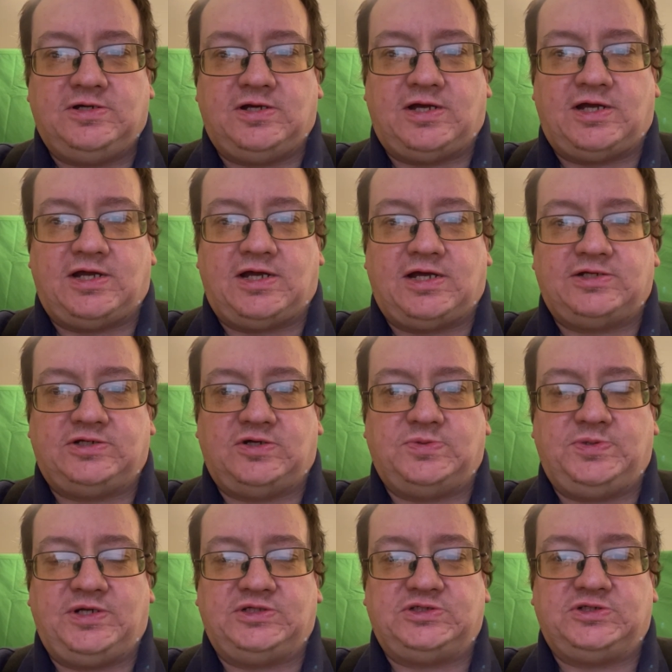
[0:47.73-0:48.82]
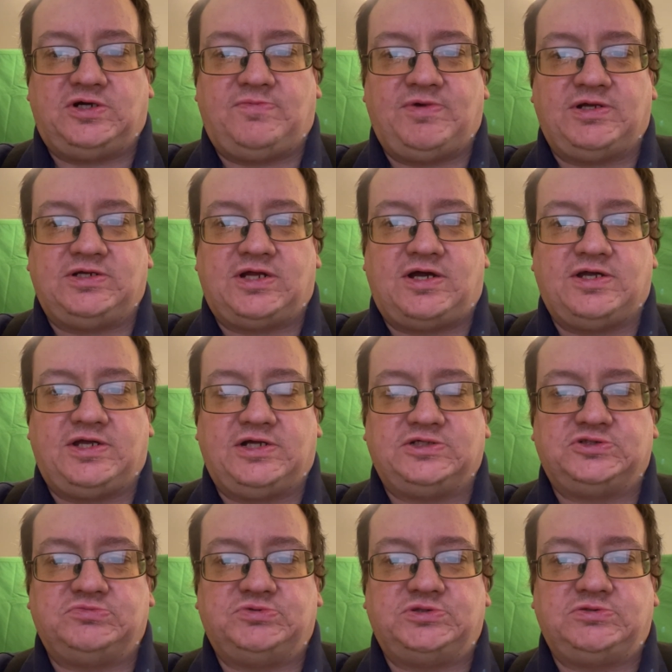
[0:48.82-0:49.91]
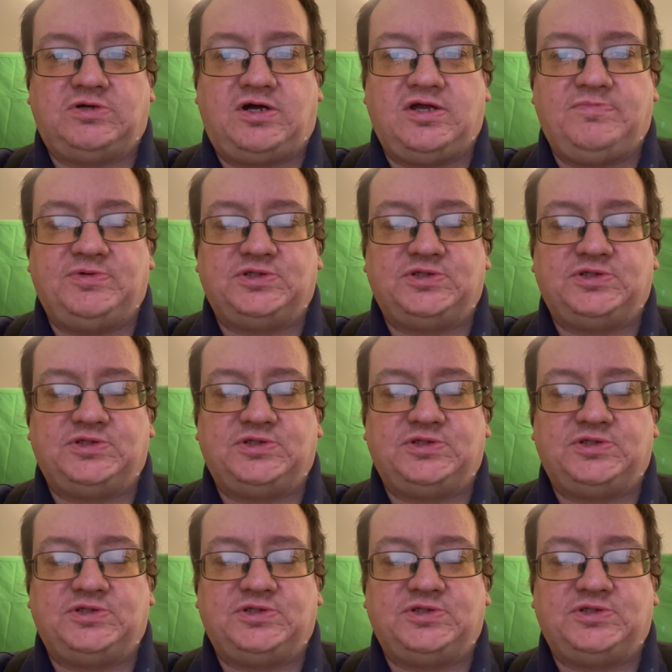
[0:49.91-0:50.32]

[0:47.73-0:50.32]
And don't forget to comment, like, and subscribe,